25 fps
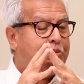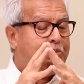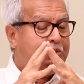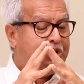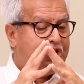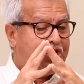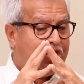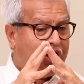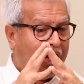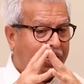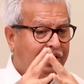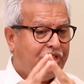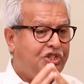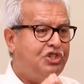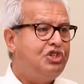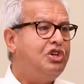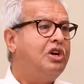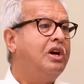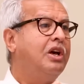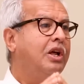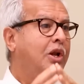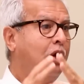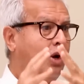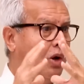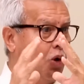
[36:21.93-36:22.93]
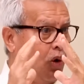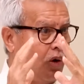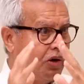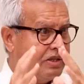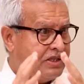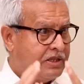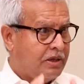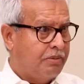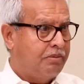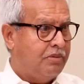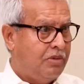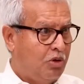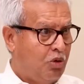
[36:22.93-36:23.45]
judge,
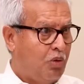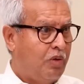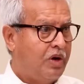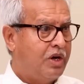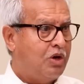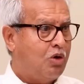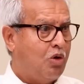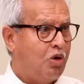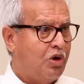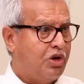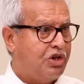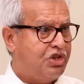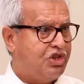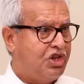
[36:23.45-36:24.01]
lower court